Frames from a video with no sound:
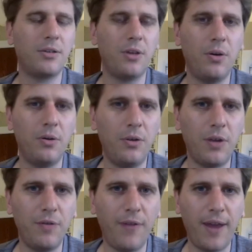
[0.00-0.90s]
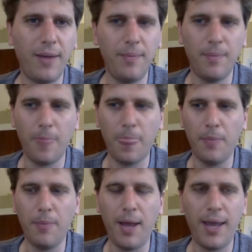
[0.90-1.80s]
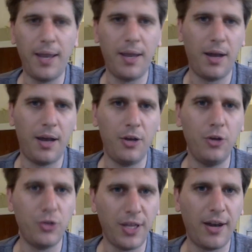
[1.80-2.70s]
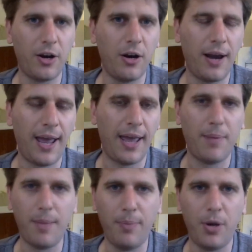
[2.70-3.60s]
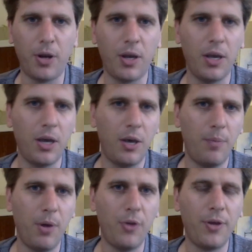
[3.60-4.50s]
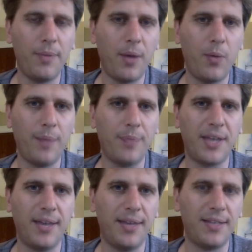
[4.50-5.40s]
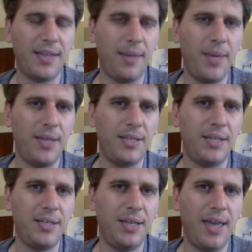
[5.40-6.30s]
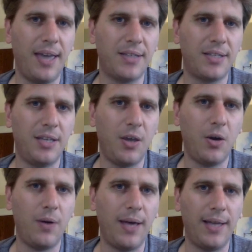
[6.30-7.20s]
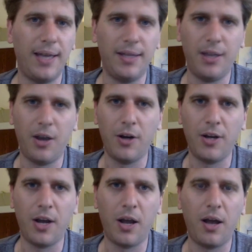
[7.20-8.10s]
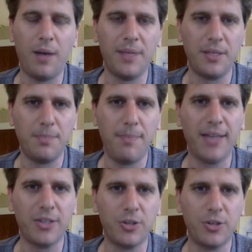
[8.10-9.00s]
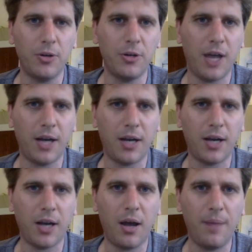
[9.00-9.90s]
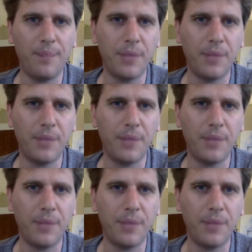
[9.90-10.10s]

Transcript: So you can find my uh, newsletter and my book both on my website. That's M A T T S T O L L E R dot com. That's matt stoller dot com.